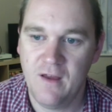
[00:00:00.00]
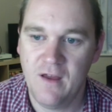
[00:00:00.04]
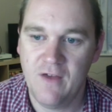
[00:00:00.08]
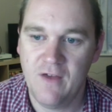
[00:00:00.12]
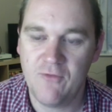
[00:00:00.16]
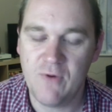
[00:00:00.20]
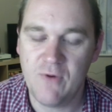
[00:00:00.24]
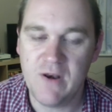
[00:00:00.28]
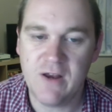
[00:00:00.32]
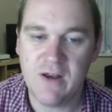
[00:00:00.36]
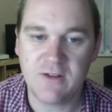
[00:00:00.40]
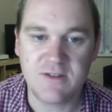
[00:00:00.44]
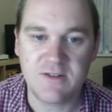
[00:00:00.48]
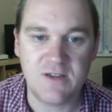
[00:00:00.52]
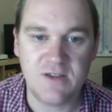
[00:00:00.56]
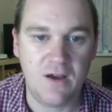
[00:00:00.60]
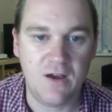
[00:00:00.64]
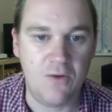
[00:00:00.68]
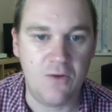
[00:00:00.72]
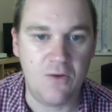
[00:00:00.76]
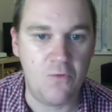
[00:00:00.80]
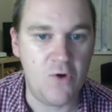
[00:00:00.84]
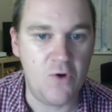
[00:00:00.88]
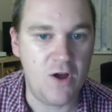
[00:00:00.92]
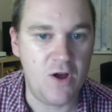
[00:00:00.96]
If we look to
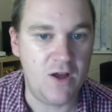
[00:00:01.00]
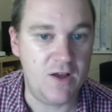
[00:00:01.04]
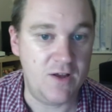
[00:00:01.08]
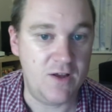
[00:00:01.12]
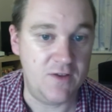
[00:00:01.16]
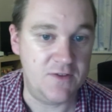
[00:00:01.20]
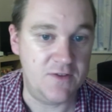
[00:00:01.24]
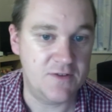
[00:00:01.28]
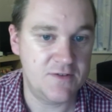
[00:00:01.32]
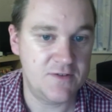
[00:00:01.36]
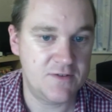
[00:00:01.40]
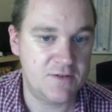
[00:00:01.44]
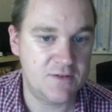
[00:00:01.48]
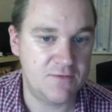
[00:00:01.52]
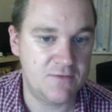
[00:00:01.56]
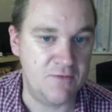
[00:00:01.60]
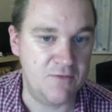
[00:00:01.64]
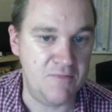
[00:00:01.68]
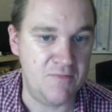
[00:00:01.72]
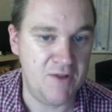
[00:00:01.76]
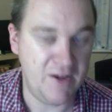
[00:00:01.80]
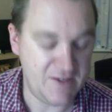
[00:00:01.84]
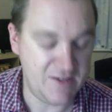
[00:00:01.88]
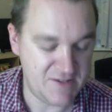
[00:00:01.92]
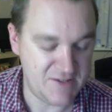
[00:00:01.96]
her words from
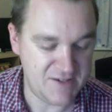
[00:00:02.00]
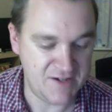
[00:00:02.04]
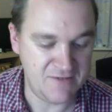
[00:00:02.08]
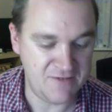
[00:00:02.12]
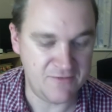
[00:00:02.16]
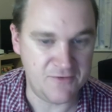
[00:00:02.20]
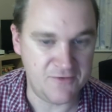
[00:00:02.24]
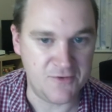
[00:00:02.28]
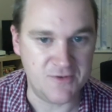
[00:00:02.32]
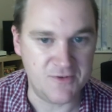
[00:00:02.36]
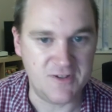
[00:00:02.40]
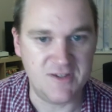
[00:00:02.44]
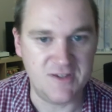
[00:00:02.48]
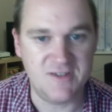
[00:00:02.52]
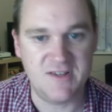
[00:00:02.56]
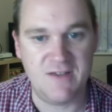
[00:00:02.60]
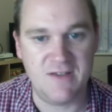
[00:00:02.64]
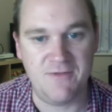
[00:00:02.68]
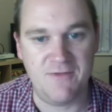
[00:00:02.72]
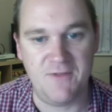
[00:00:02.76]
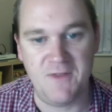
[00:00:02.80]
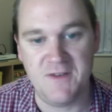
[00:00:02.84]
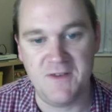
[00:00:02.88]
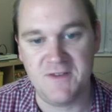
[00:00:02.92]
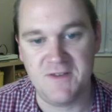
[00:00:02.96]

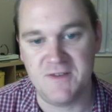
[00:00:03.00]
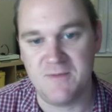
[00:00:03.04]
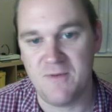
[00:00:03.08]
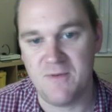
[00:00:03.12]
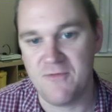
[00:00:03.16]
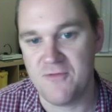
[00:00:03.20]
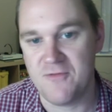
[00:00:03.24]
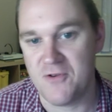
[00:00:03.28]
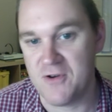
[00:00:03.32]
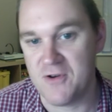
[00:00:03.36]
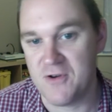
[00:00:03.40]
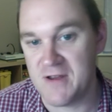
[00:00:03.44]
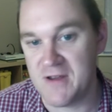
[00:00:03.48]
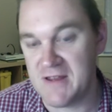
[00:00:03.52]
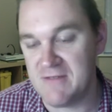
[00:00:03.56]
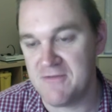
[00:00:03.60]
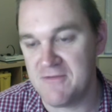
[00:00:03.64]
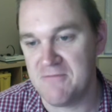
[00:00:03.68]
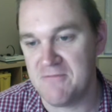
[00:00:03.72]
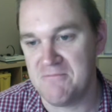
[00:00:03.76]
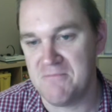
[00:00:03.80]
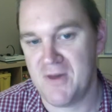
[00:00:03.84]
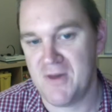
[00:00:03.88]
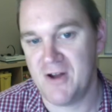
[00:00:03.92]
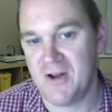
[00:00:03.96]
1947, this is before
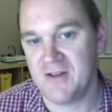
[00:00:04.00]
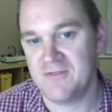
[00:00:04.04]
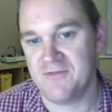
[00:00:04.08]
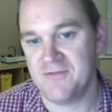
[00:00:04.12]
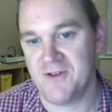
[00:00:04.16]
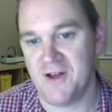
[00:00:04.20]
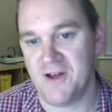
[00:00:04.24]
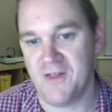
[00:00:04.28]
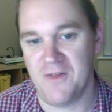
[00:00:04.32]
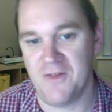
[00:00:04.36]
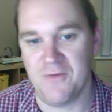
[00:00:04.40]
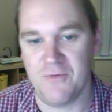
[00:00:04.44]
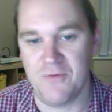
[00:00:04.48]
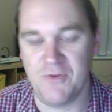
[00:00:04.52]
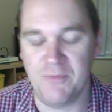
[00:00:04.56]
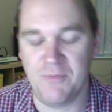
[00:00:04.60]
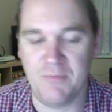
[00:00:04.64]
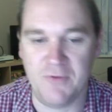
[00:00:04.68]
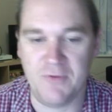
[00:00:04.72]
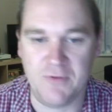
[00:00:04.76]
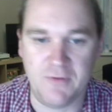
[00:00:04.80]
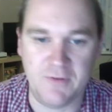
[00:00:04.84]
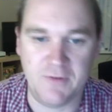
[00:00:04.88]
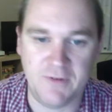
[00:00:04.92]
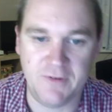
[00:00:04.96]
even my father was
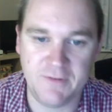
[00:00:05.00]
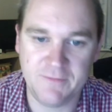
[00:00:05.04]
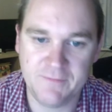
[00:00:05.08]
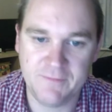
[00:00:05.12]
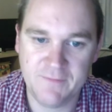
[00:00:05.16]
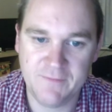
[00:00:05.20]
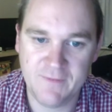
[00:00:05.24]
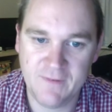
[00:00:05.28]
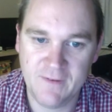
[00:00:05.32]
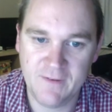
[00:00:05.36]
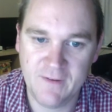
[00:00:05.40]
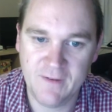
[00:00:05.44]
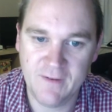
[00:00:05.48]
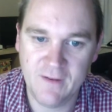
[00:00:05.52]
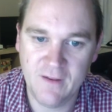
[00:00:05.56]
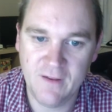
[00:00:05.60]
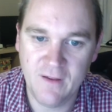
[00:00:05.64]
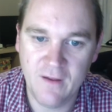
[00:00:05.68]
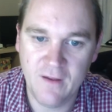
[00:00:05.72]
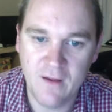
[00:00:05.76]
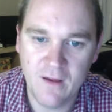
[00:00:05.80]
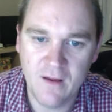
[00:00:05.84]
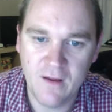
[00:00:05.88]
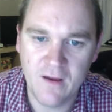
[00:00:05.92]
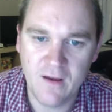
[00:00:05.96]
born.
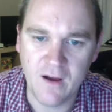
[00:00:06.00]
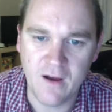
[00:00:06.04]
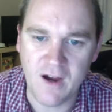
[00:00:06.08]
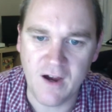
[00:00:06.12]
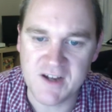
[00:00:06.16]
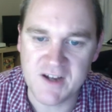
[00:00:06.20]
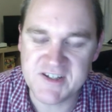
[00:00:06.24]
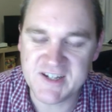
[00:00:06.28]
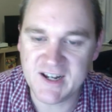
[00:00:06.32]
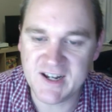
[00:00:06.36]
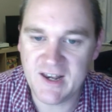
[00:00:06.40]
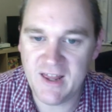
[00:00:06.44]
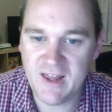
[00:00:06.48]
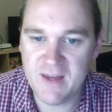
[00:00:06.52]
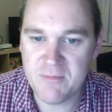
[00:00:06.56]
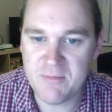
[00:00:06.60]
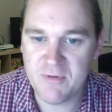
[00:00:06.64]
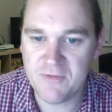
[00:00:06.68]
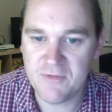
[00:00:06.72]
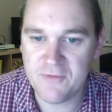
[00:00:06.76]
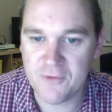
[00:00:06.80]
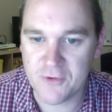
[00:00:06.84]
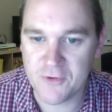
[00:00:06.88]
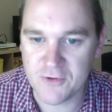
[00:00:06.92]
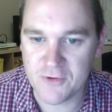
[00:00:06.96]
I declare
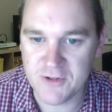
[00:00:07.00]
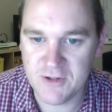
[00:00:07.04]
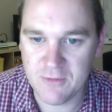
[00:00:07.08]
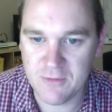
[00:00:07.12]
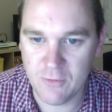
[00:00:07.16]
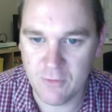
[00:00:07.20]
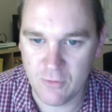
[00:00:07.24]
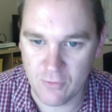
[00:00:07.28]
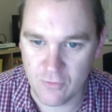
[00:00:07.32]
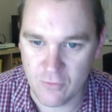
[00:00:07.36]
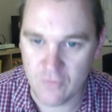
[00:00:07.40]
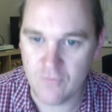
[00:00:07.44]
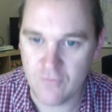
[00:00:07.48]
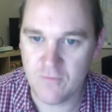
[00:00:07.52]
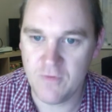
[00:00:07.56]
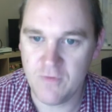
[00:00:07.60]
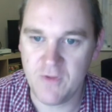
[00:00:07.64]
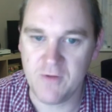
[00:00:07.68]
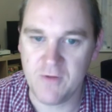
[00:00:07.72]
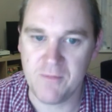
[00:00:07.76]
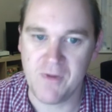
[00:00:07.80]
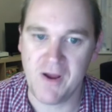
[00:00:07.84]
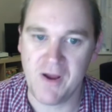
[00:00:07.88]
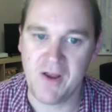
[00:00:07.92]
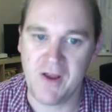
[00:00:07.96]
before you all
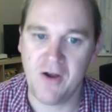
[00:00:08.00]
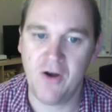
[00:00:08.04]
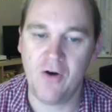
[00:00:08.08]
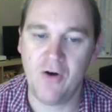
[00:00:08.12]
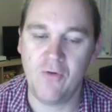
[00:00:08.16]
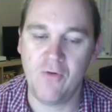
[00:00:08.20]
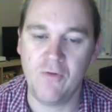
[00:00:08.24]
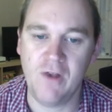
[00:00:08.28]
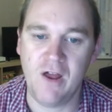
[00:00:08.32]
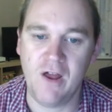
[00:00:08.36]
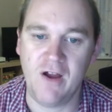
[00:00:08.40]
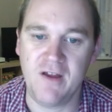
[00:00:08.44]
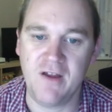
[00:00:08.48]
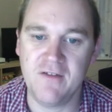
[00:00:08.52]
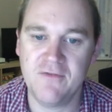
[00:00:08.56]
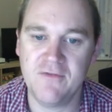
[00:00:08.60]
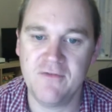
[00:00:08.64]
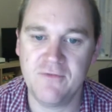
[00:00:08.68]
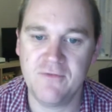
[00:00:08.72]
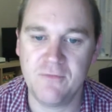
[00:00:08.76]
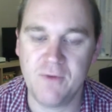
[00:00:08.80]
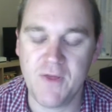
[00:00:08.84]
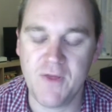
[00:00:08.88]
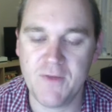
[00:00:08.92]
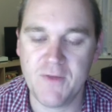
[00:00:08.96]
that my whole life,
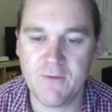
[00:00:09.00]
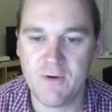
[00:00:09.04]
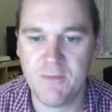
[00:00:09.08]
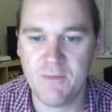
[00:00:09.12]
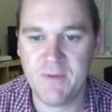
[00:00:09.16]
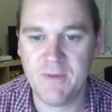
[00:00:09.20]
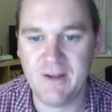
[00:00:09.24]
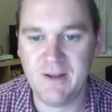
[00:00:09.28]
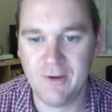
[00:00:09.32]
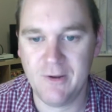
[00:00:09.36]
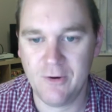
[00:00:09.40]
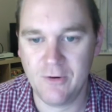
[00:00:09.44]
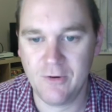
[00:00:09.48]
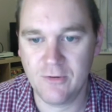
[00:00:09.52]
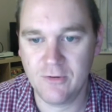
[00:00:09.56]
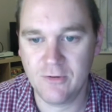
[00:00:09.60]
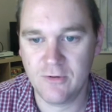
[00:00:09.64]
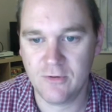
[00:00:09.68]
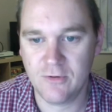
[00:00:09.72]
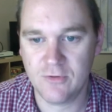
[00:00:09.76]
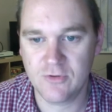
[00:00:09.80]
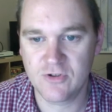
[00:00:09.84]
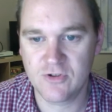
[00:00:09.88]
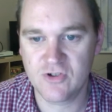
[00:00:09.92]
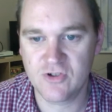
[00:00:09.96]
whether it be long
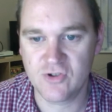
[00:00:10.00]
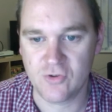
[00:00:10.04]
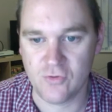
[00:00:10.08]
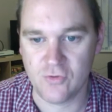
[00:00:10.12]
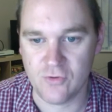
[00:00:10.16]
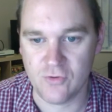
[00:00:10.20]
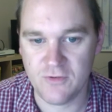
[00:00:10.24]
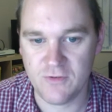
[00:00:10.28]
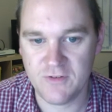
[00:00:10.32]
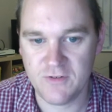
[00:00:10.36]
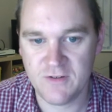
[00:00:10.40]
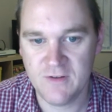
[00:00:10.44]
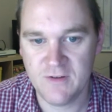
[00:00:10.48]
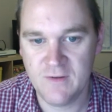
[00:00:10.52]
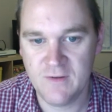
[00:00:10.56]
or short,